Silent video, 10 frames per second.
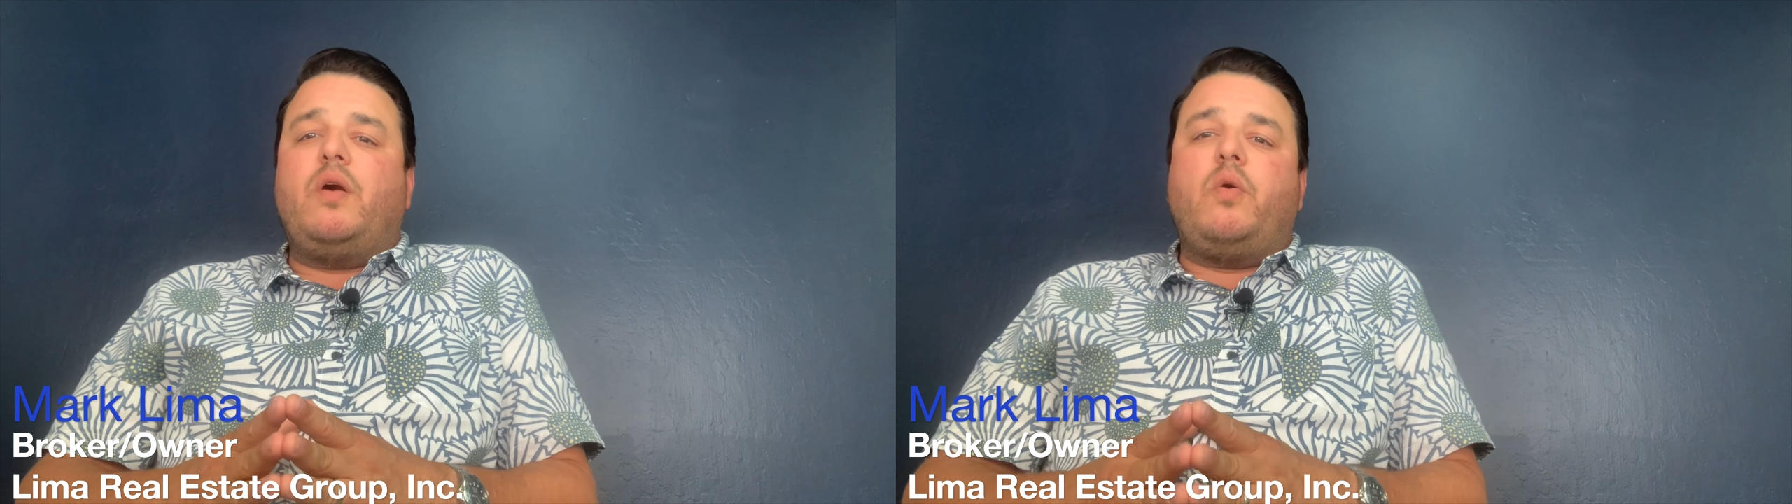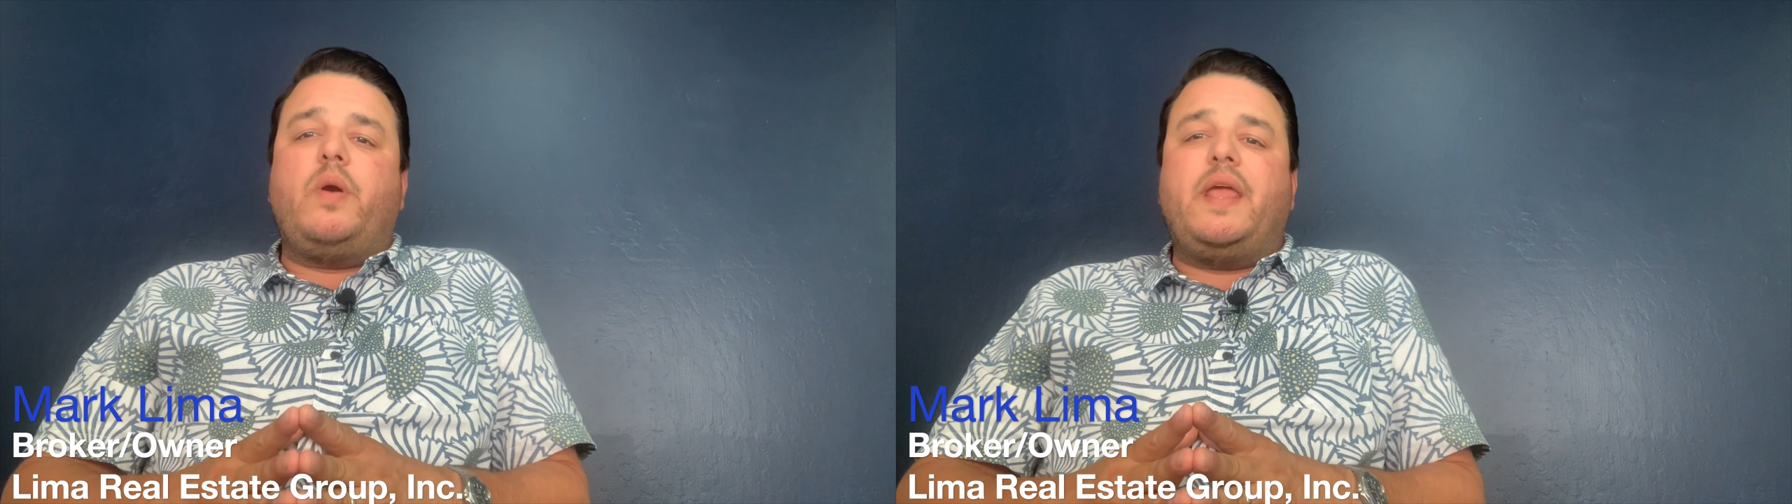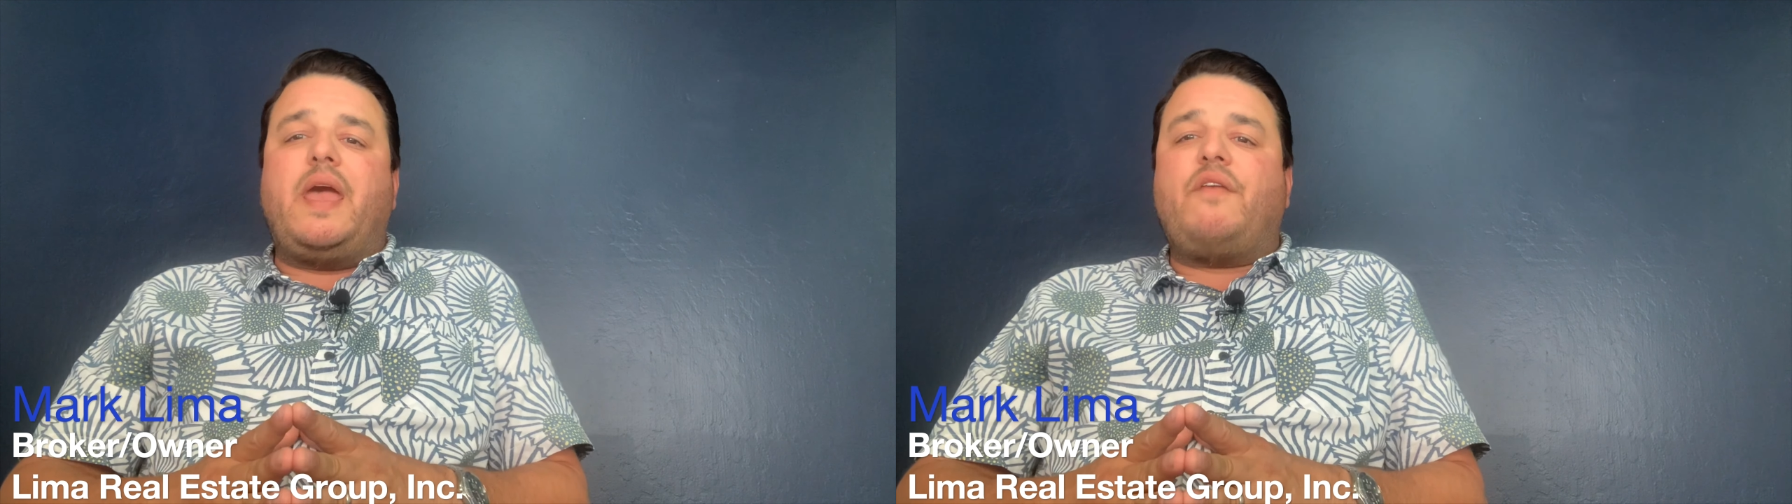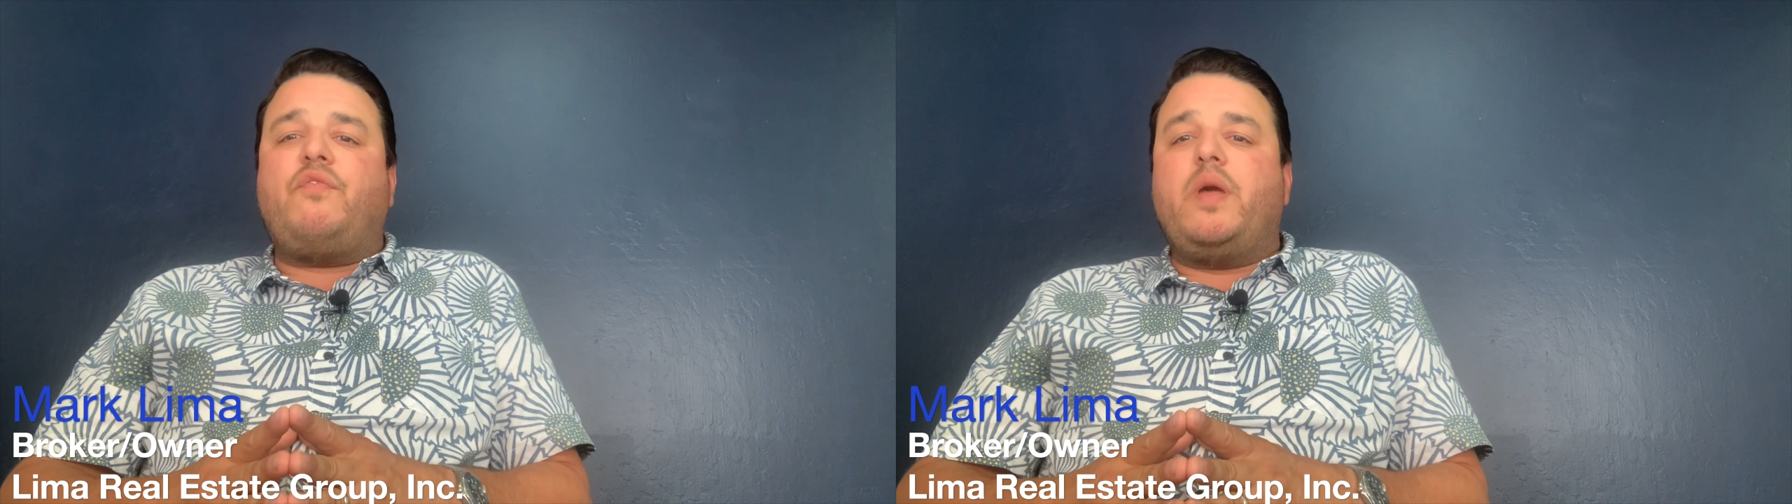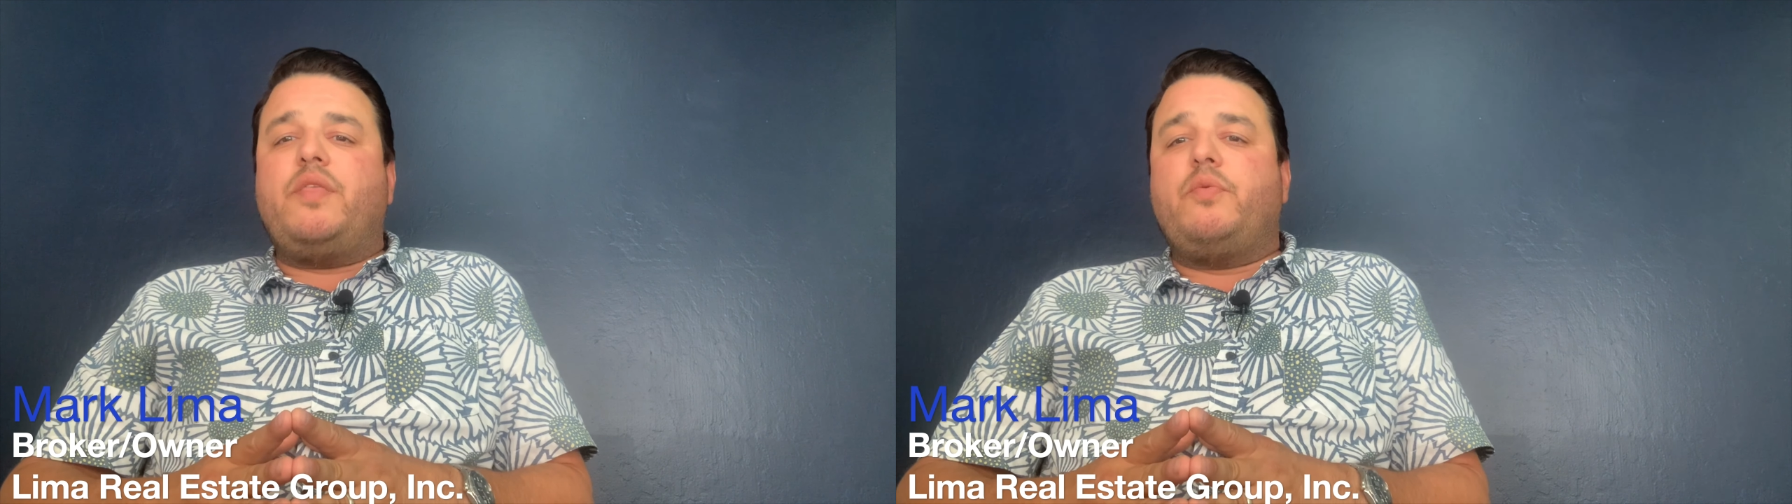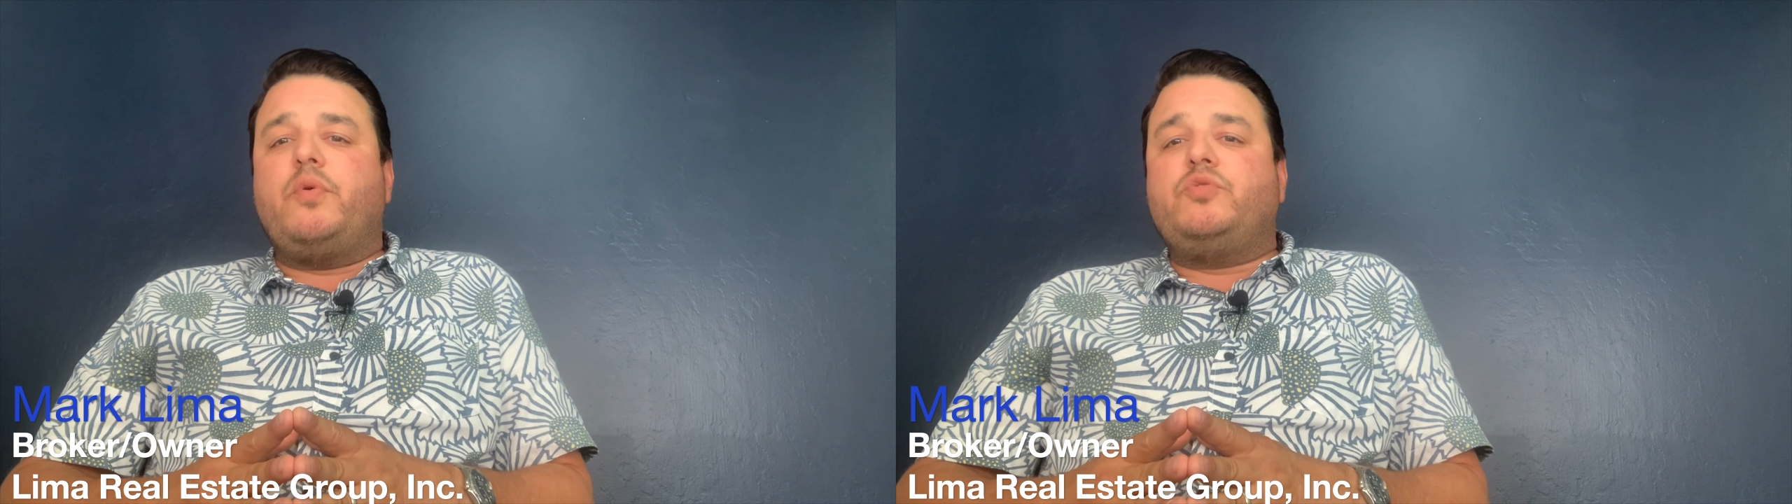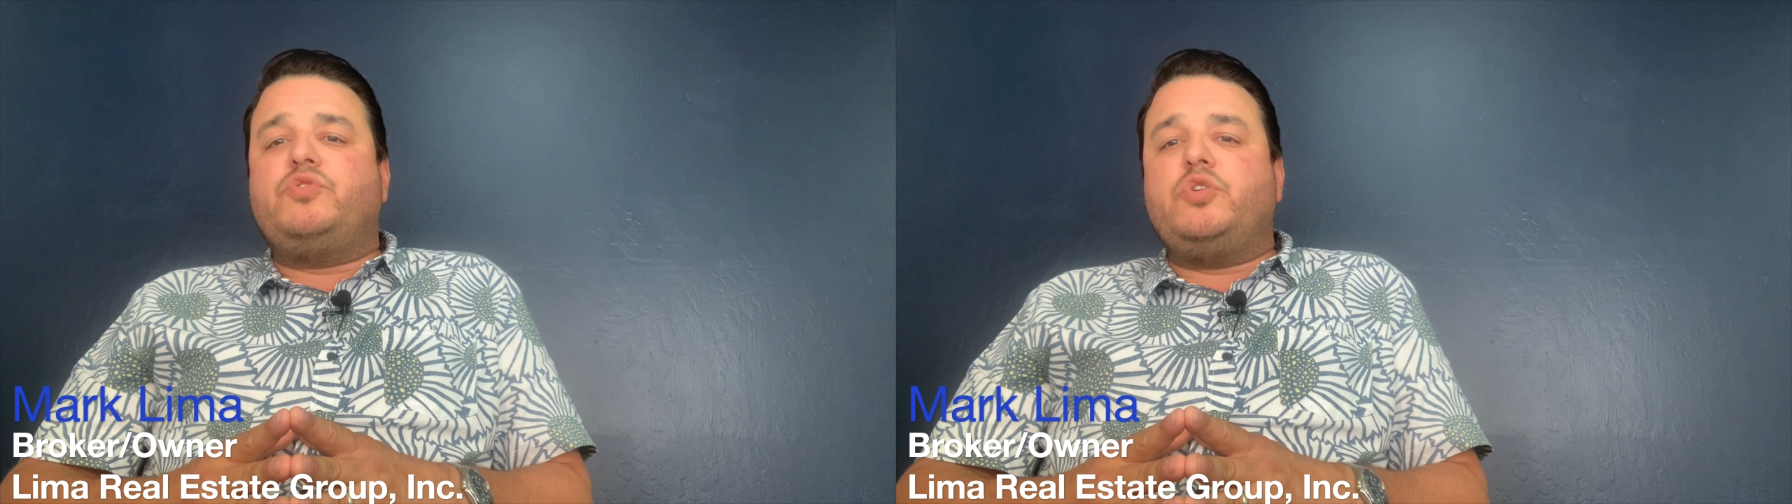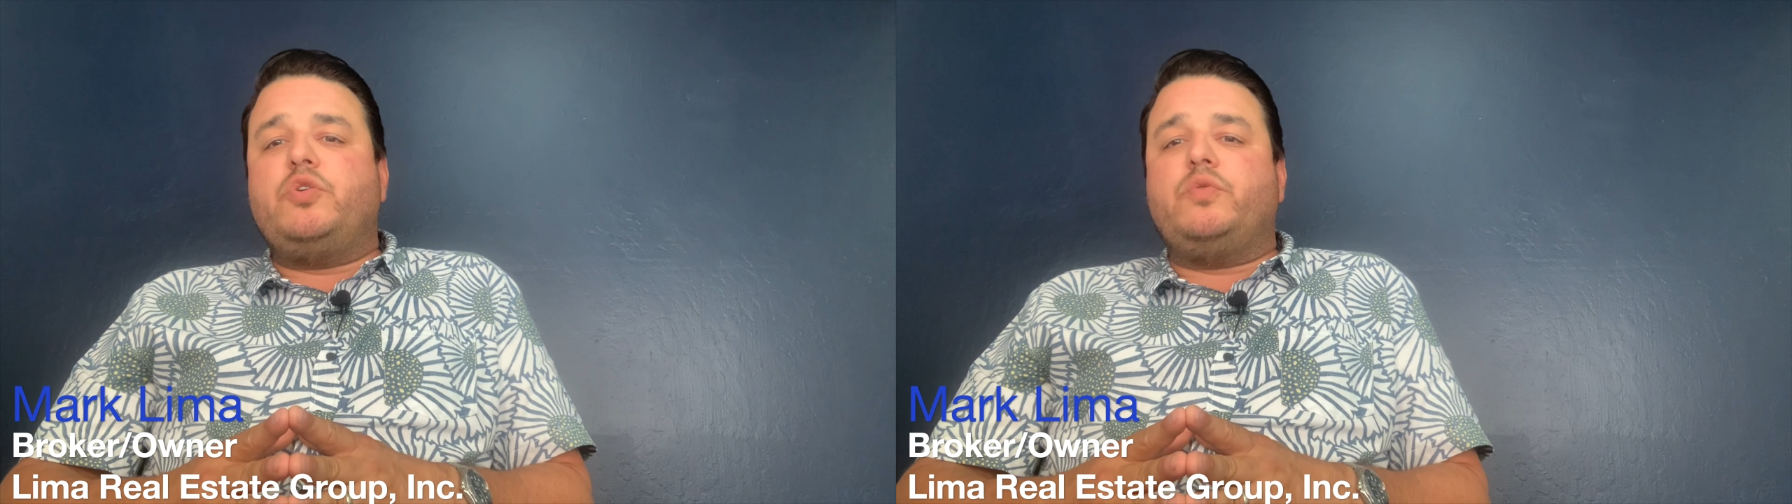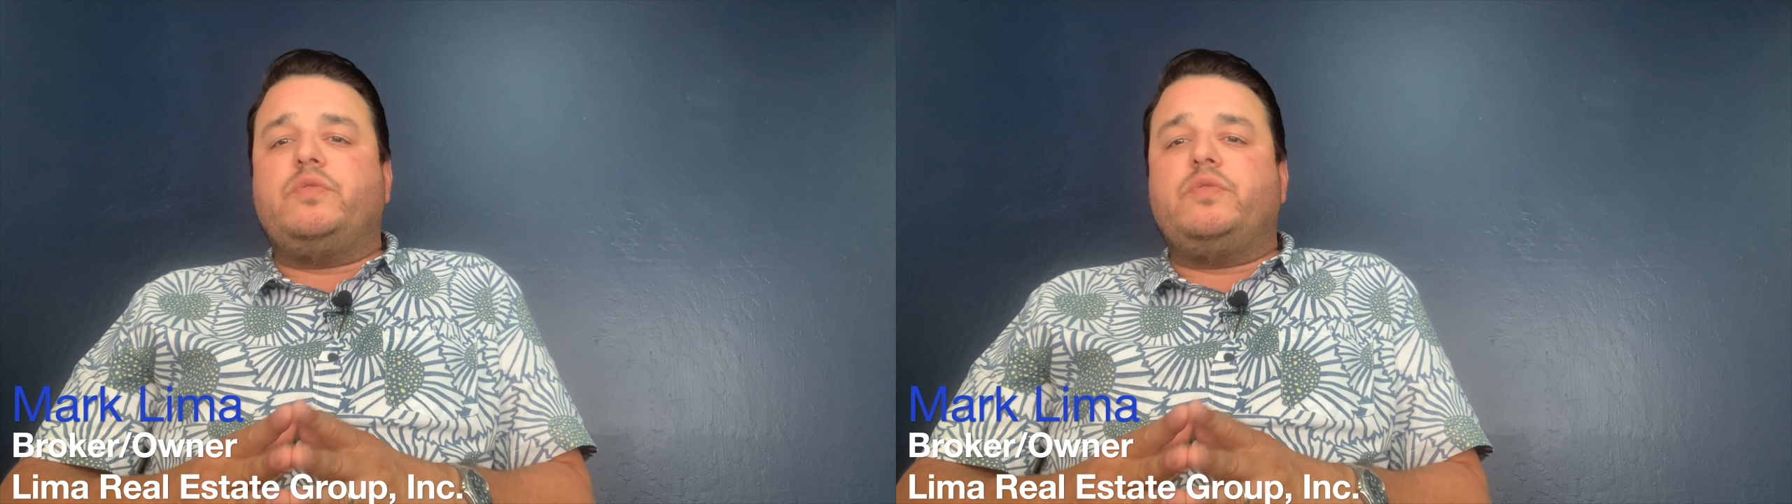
already halfway through June.